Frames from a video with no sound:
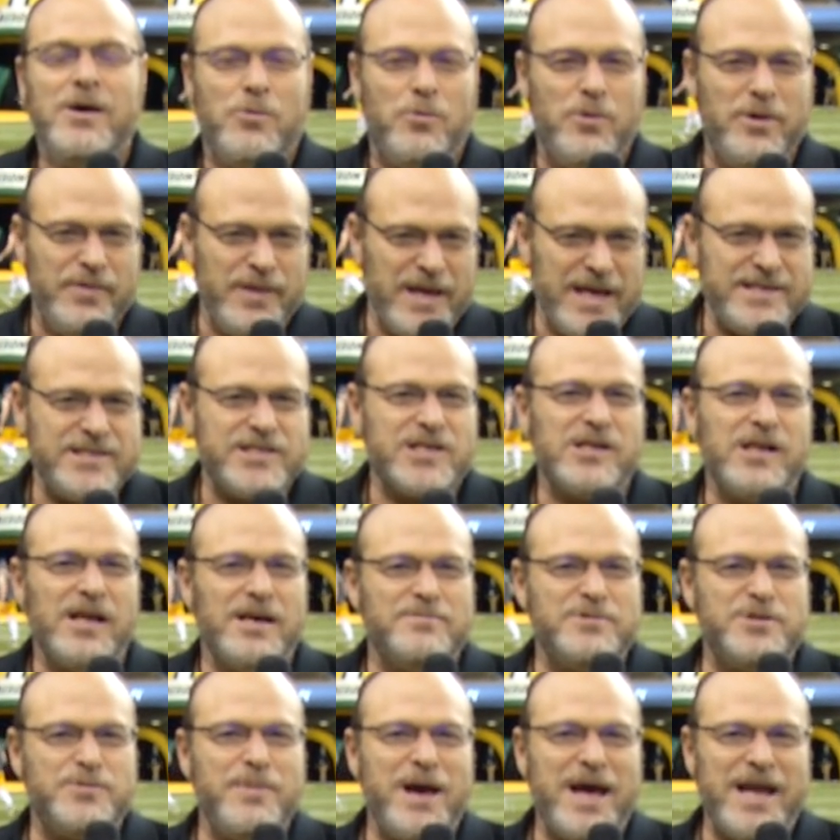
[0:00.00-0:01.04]
When these
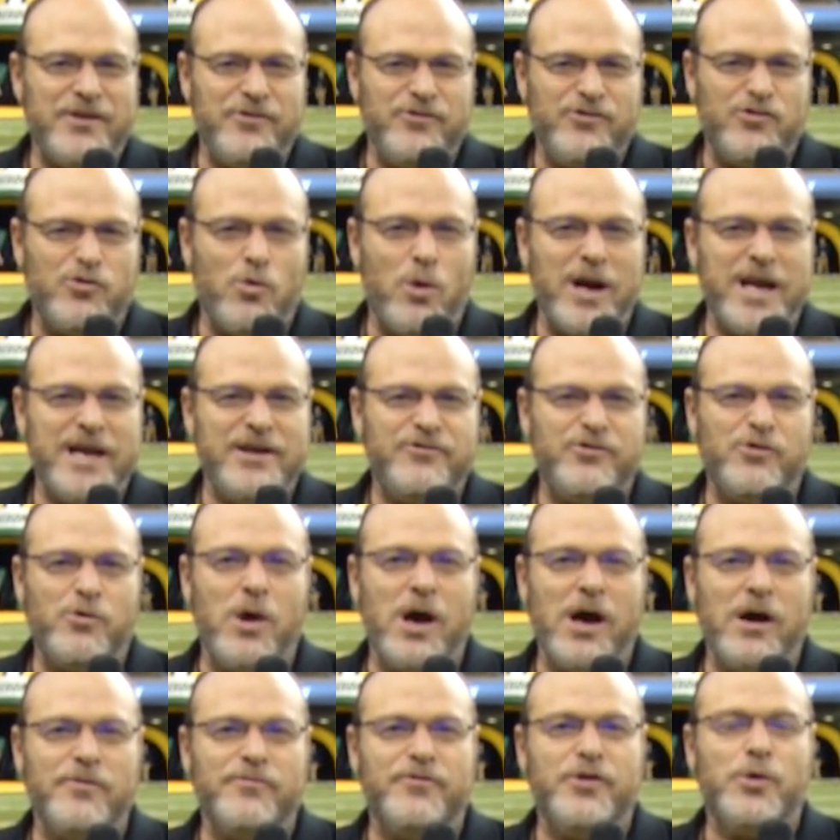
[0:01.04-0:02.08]
clubs met in
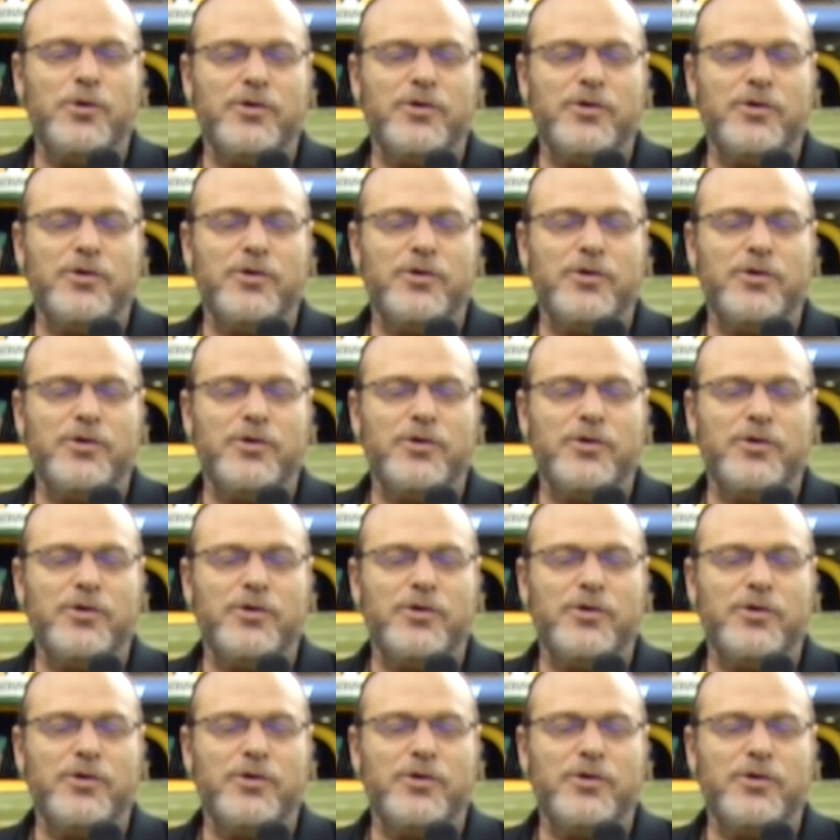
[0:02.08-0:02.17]
2012,